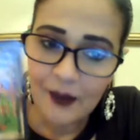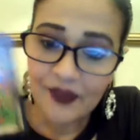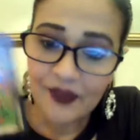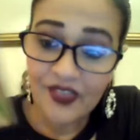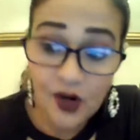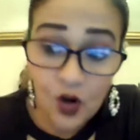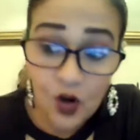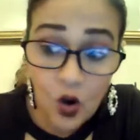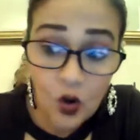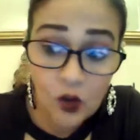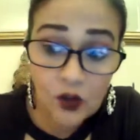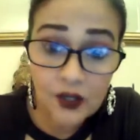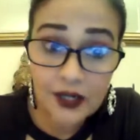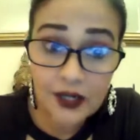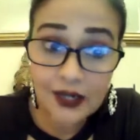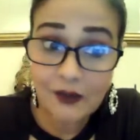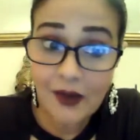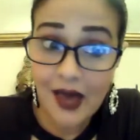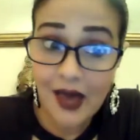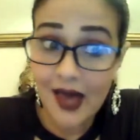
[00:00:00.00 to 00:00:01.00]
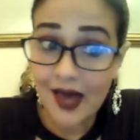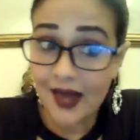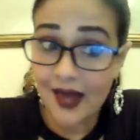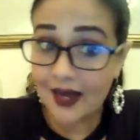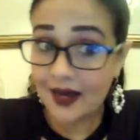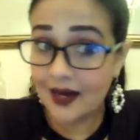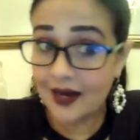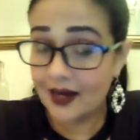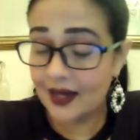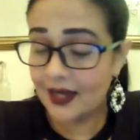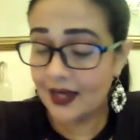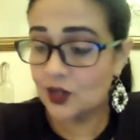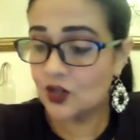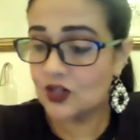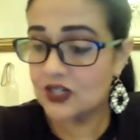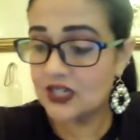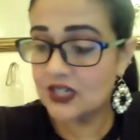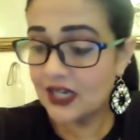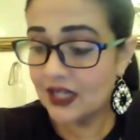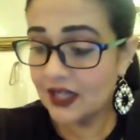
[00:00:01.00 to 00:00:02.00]
but they're holding back and
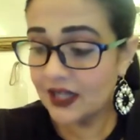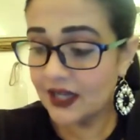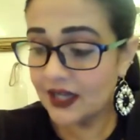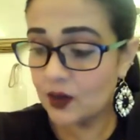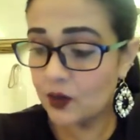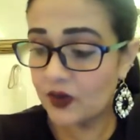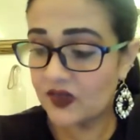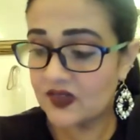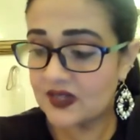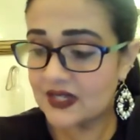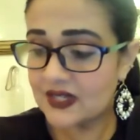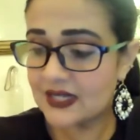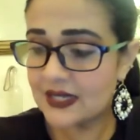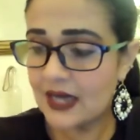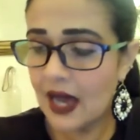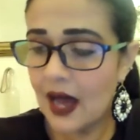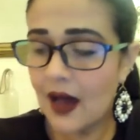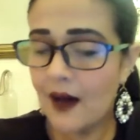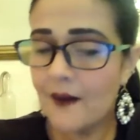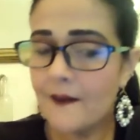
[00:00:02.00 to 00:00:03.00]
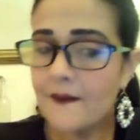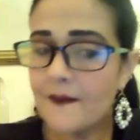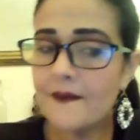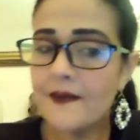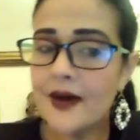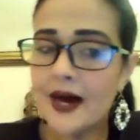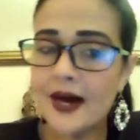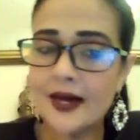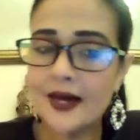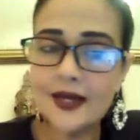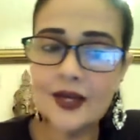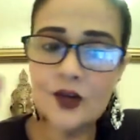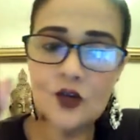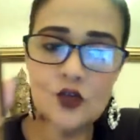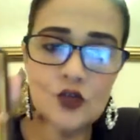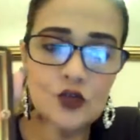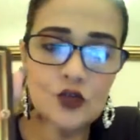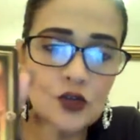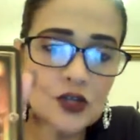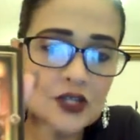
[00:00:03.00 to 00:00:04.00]
you're dealing with somebody
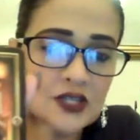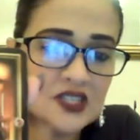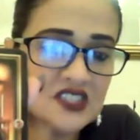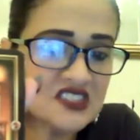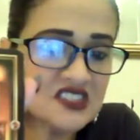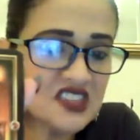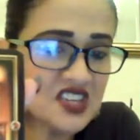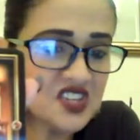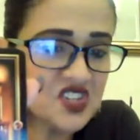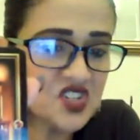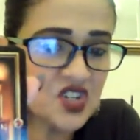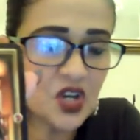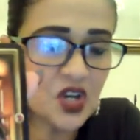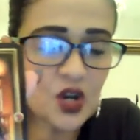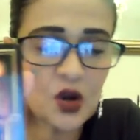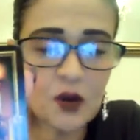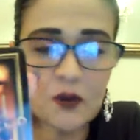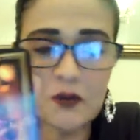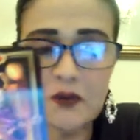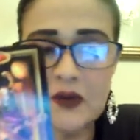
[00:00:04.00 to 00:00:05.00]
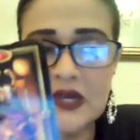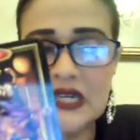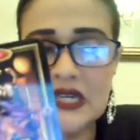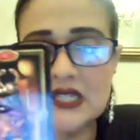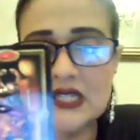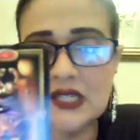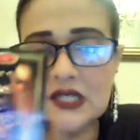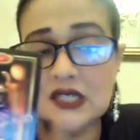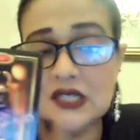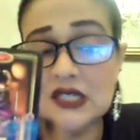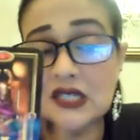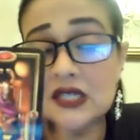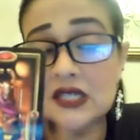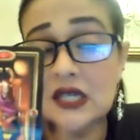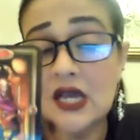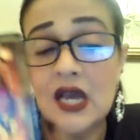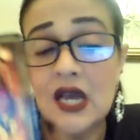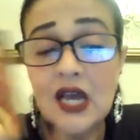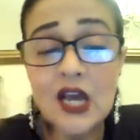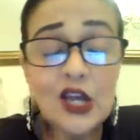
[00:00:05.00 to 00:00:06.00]
who is such a
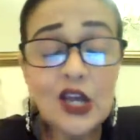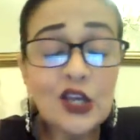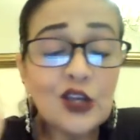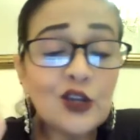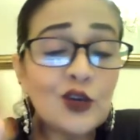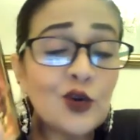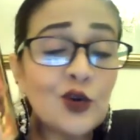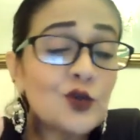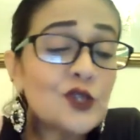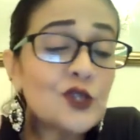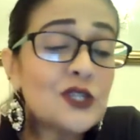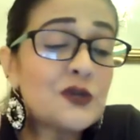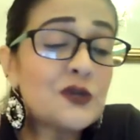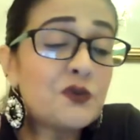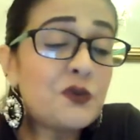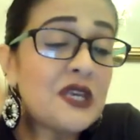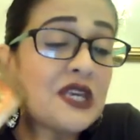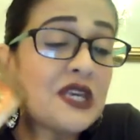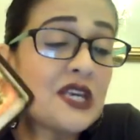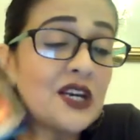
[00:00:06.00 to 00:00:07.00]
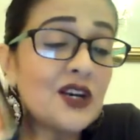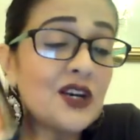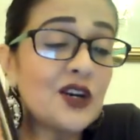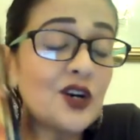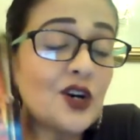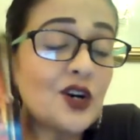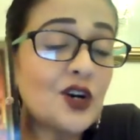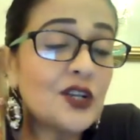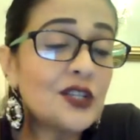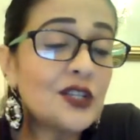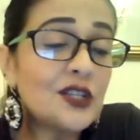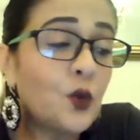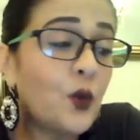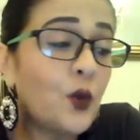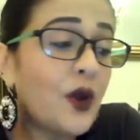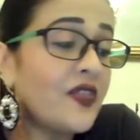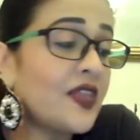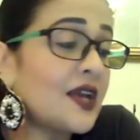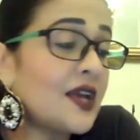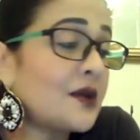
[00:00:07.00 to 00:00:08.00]
competence you know speaker the
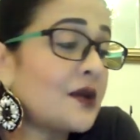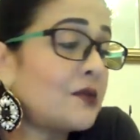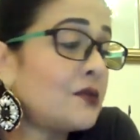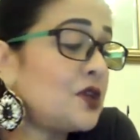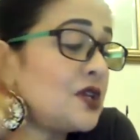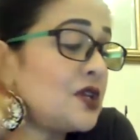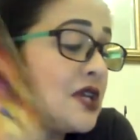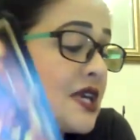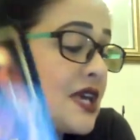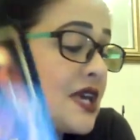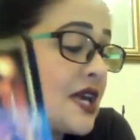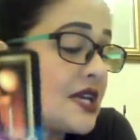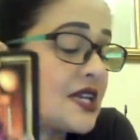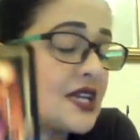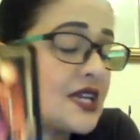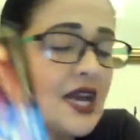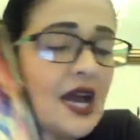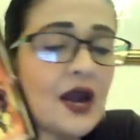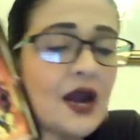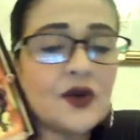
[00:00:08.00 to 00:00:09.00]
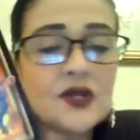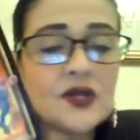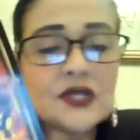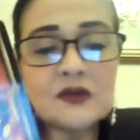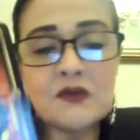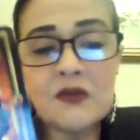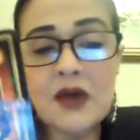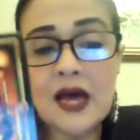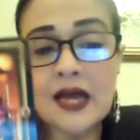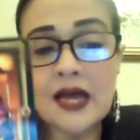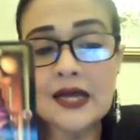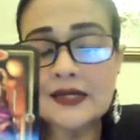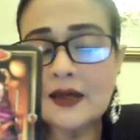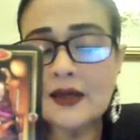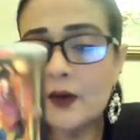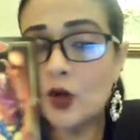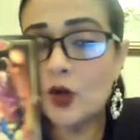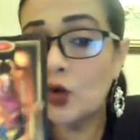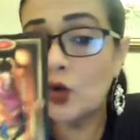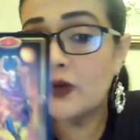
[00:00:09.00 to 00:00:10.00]
way they communicate charismatic
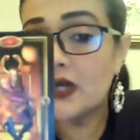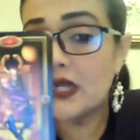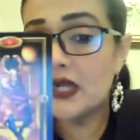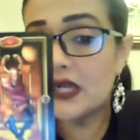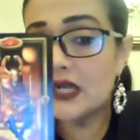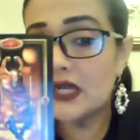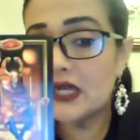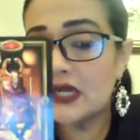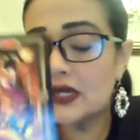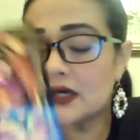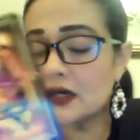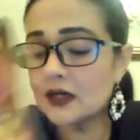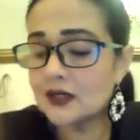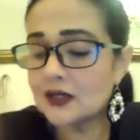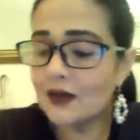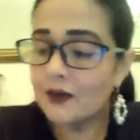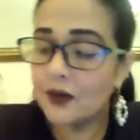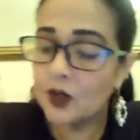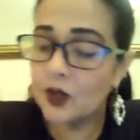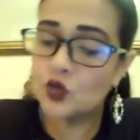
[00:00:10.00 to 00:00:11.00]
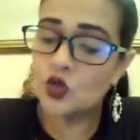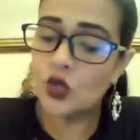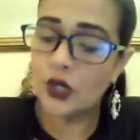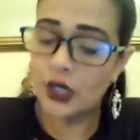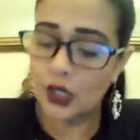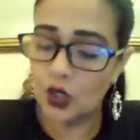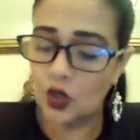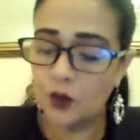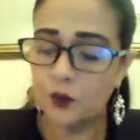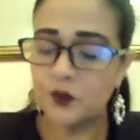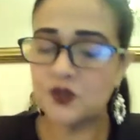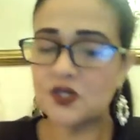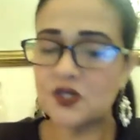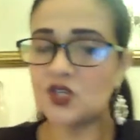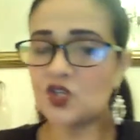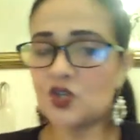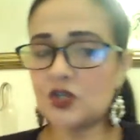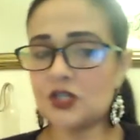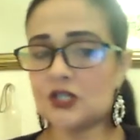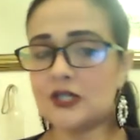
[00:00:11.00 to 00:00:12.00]
somebody could be a leader somebody who's got a good
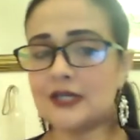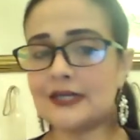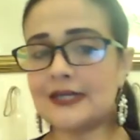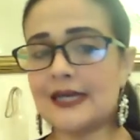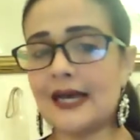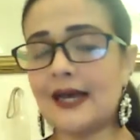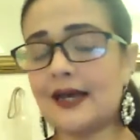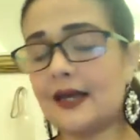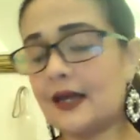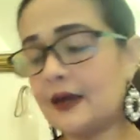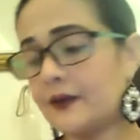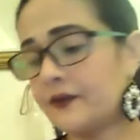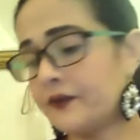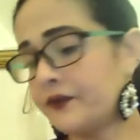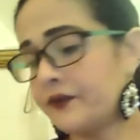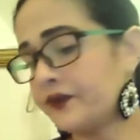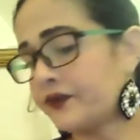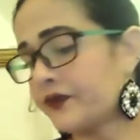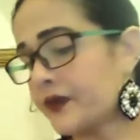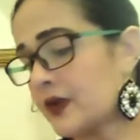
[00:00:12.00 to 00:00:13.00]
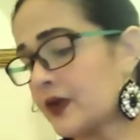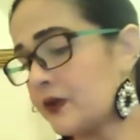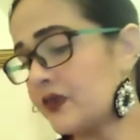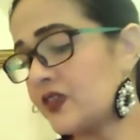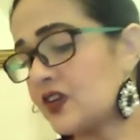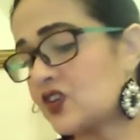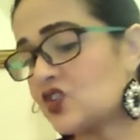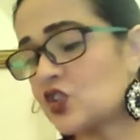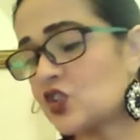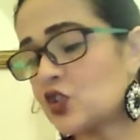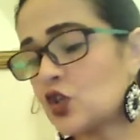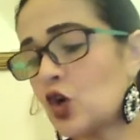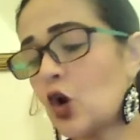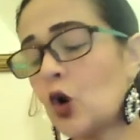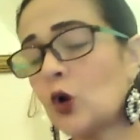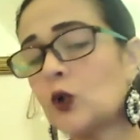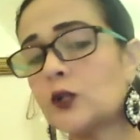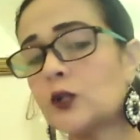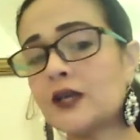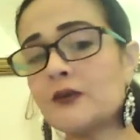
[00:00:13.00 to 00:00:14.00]
position in society but they're just
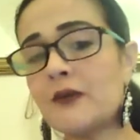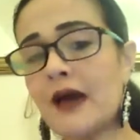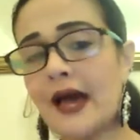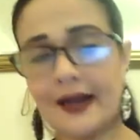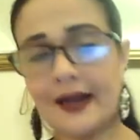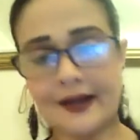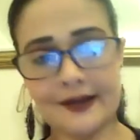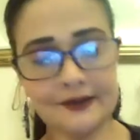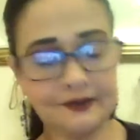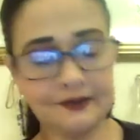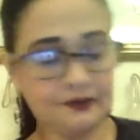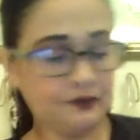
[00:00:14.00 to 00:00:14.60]
holding back